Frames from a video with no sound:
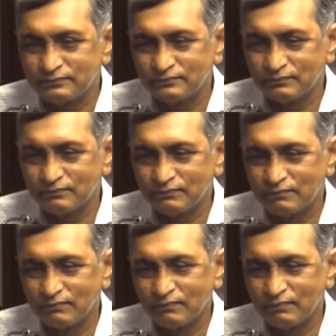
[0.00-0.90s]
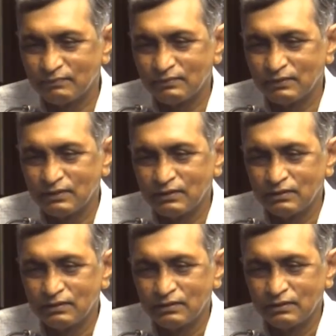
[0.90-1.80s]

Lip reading: (silence)